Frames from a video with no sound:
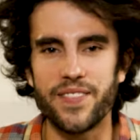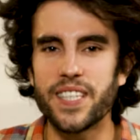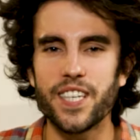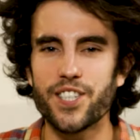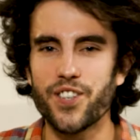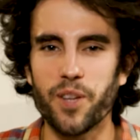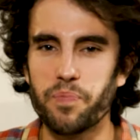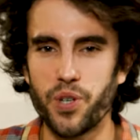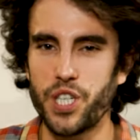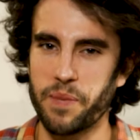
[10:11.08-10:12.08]
This is
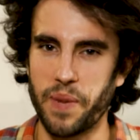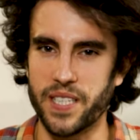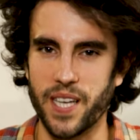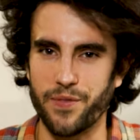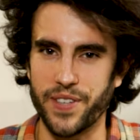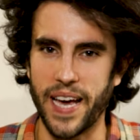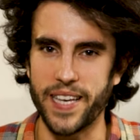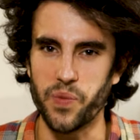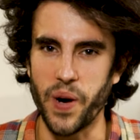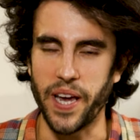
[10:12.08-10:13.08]
not pushing myself in
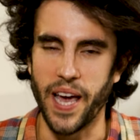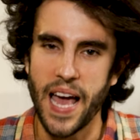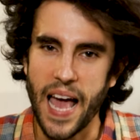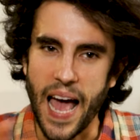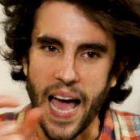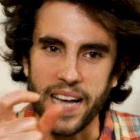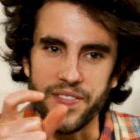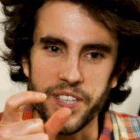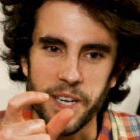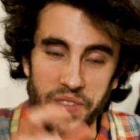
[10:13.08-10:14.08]
any way.
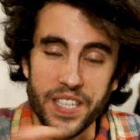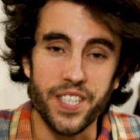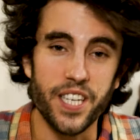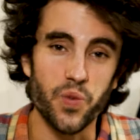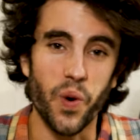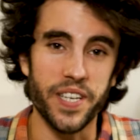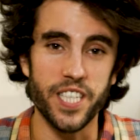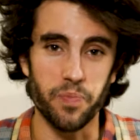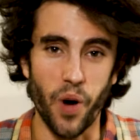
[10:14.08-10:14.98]
And this is what is